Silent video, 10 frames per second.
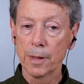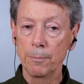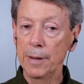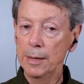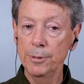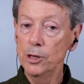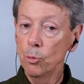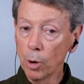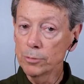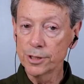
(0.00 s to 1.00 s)
maybe you
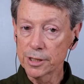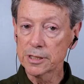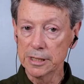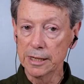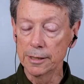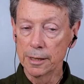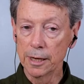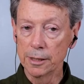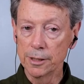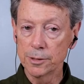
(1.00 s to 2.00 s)
won't succeed
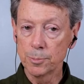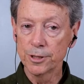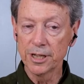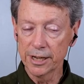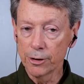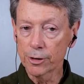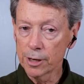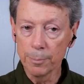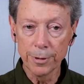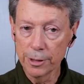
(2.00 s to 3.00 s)
in this particular
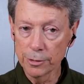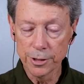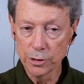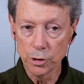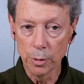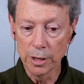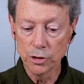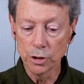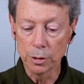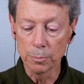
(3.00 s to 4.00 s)
company or
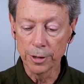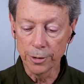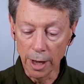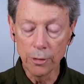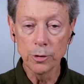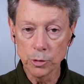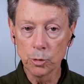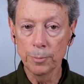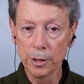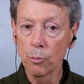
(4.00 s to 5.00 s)
situation but others
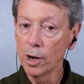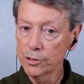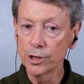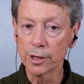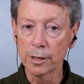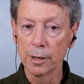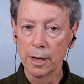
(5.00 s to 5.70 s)
will be watching